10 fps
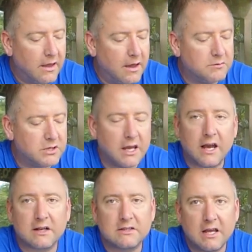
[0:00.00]

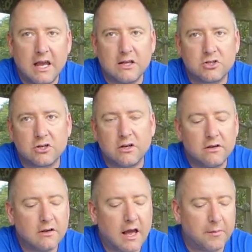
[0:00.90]
MJXH
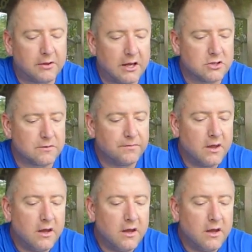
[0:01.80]
application.